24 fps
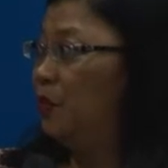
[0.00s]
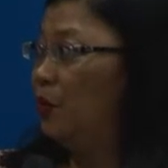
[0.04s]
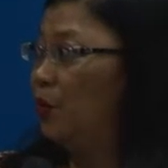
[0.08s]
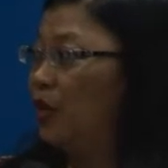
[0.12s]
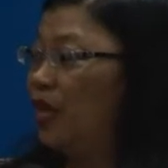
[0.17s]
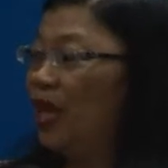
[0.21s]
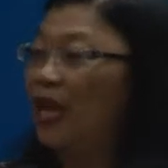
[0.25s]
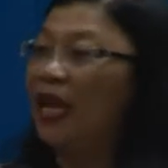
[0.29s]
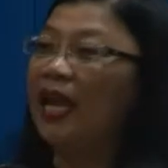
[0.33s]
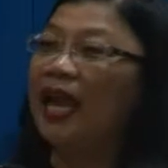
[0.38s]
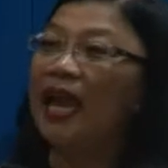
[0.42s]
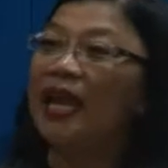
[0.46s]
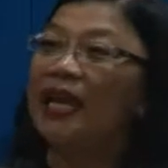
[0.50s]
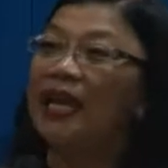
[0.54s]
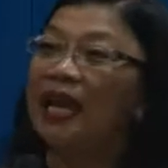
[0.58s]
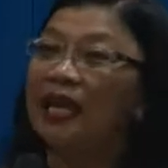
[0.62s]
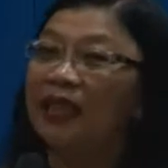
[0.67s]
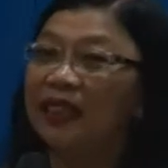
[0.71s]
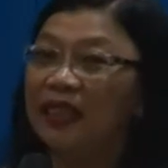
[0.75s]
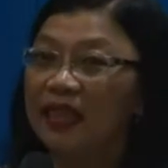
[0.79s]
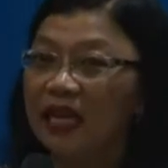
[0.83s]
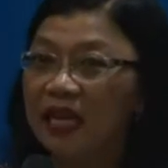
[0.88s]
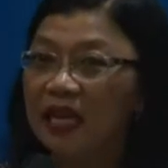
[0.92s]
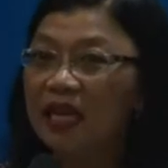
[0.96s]
Okay, and I
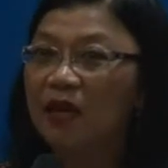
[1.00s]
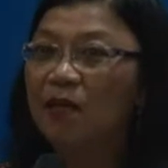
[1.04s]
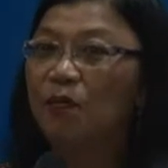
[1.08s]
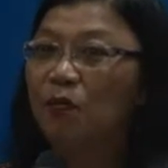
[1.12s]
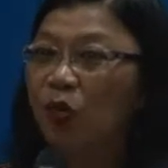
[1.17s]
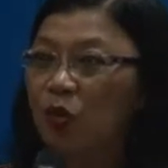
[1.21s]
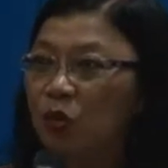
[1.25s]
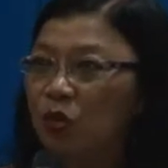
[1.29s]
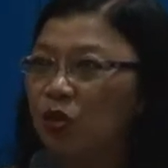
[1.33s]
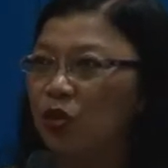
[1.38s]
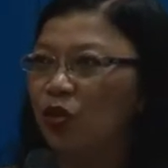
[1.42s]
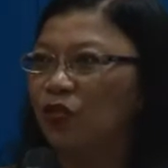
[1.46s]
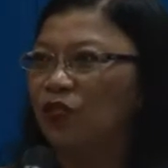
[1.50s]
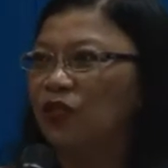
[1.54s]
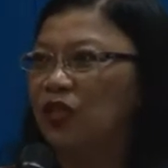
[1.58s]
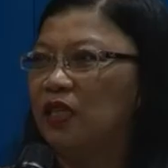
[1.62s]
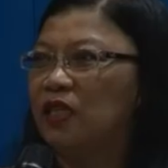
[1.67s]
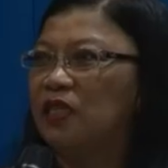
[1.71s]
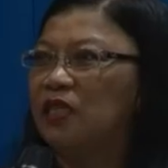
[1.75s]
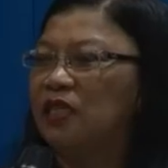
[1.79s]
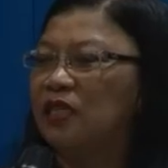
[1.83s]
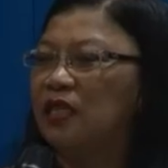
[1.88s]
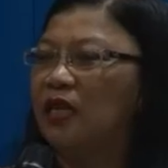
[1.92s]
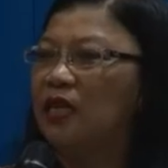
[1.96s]
think most of
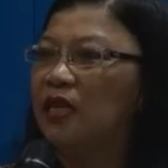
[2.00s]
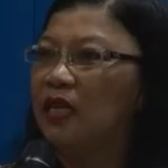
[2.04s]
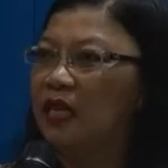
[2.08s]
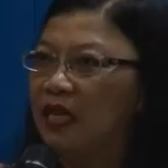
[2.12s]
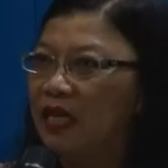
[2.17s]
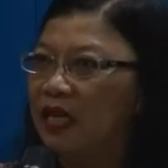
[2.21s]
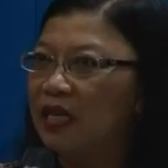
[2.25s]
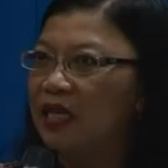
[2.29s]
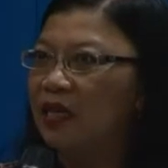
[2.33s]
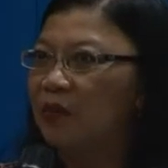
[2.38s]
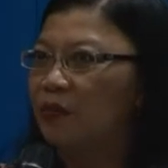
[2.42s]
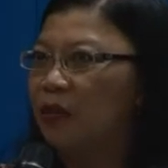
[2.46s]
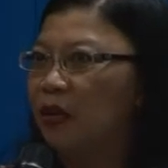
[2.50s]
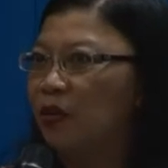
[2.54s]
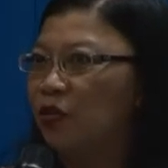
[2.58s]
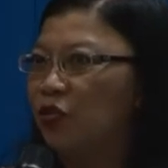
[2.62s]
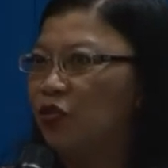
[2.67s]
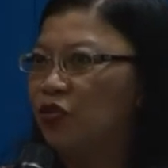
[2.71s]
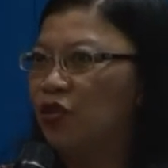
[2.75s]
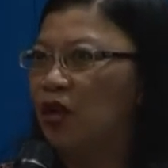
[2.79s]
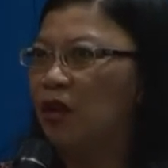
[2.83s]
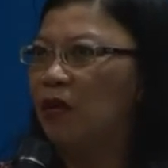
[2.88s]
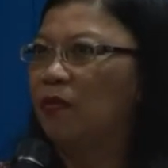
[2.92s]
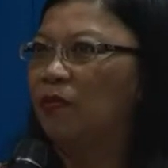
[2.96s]
us learn
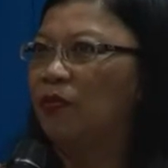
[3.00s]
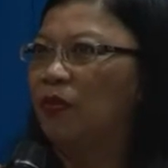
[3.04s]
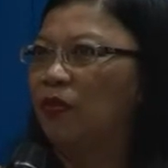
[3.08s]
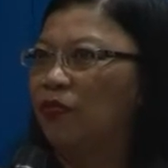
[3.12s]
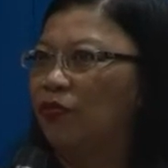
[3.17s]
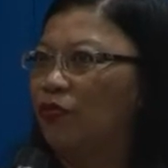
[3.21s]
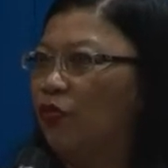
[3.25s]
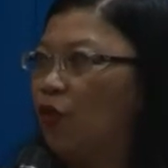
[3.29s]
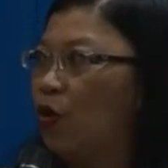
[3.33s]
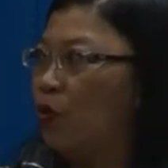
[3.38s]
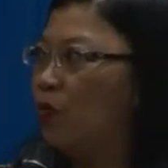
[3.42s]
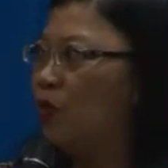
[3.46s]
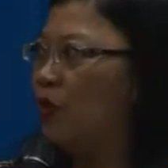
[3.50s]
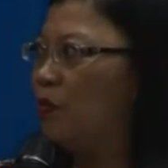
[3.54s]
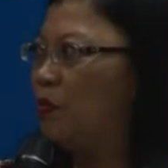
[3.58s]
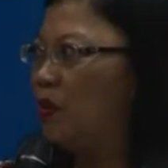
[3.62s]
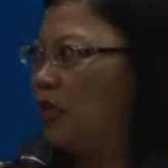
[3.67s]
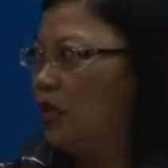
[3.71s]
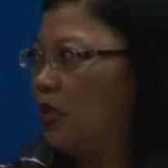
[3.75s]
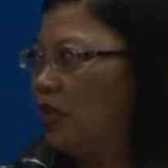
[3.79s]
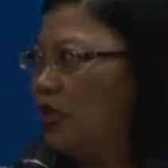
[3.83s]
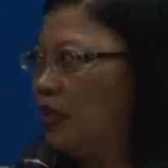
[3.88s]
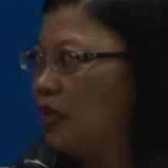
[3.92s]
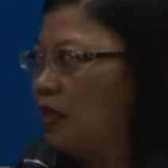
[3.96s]
about Trump from the
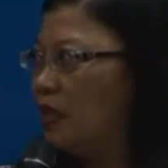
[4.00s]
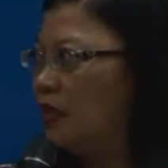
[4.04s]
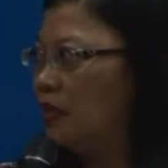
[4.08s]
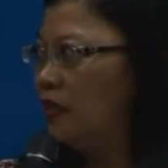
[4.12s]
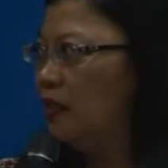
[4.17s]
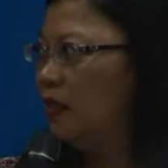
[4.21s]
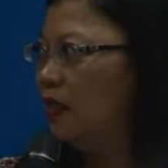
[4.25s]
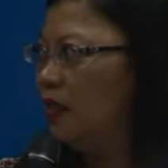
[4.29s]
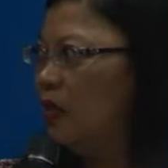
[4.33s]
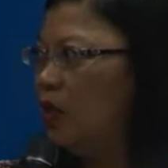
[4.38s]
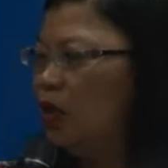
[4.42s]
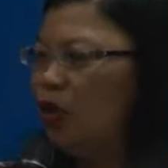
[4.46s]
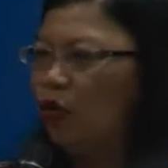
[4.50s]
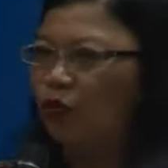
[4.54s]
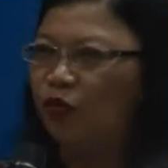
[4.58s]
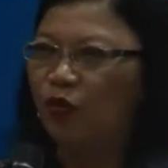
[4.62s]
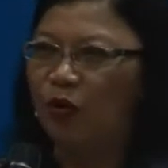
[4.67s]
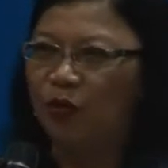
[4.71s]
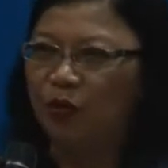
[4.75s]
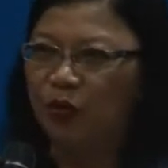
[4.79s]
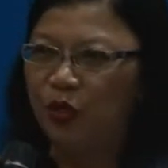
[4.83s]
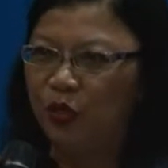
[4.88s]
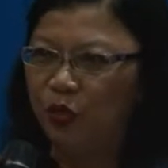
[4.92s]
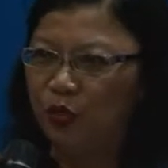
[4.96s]
media,
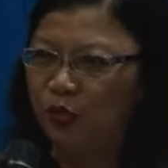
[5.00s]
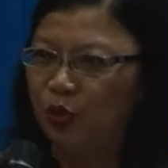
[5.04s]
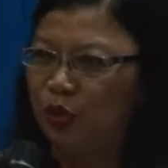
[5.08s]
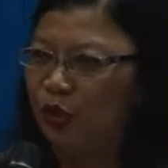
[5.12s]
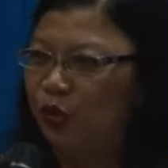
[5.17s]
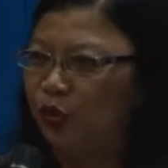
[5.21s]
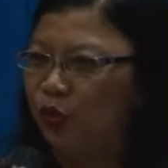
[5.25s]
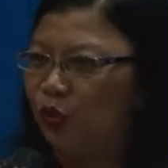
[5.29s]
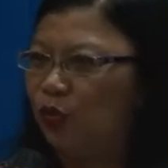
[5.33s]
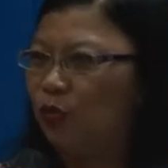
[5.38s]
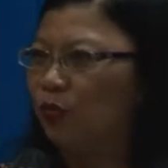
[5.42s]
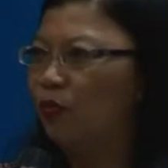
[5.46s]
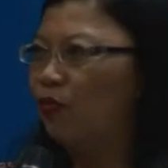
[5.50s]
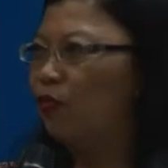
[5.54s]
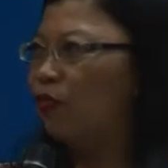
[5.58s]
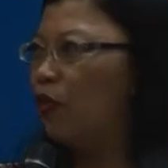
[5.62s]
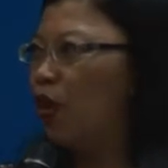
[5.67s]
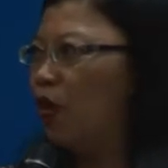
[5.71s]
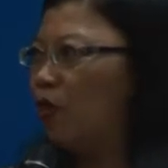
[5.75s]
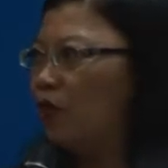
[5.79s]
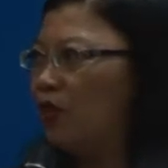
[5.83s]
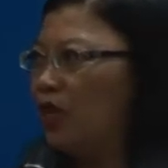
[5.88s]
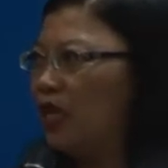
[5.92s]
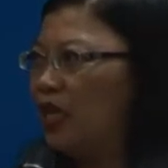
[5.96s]
from YouTube,
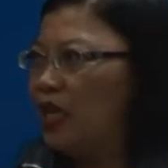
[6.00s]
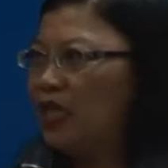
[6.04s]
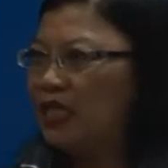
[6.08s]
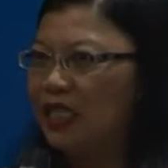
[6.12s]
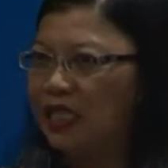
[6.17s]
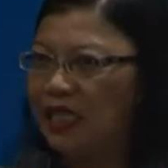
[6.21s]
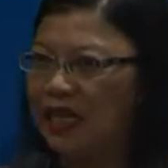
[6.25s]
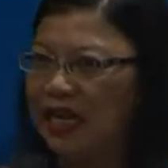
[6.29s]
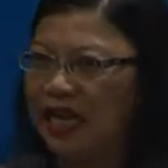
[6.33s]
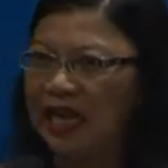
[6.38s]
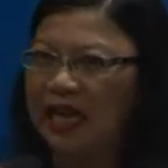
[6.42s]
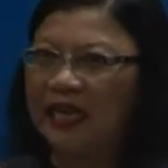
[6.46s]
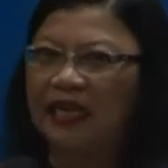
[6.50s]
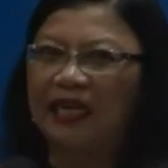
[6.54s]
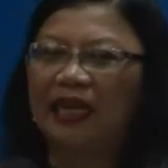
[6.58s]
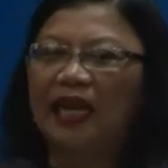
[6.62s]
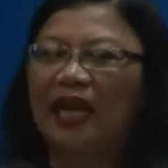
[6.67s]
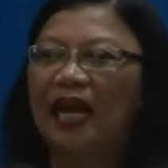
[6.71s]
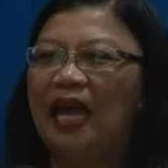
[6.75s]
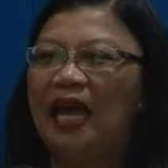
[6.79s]
from the internet,